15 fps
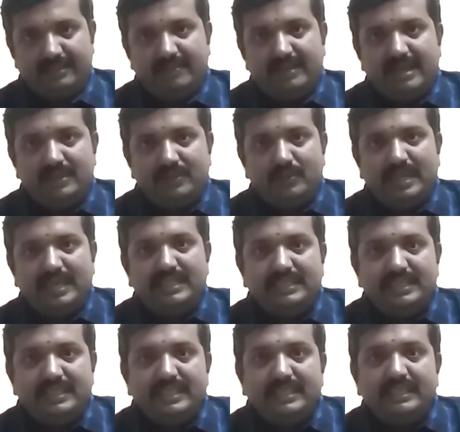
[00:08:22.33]
where you
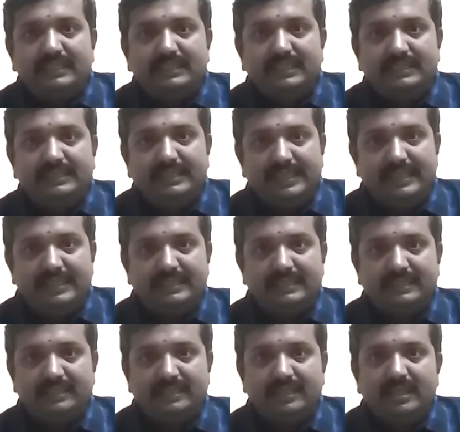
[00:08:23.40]
engineer the
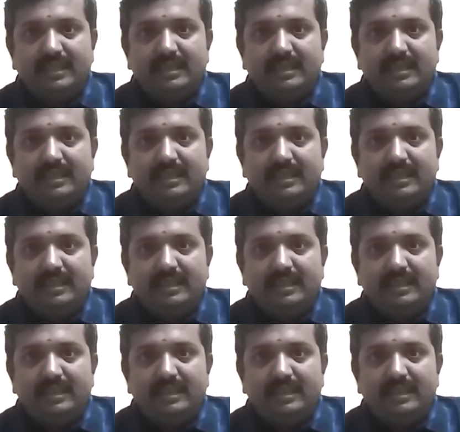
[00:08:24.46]
genes,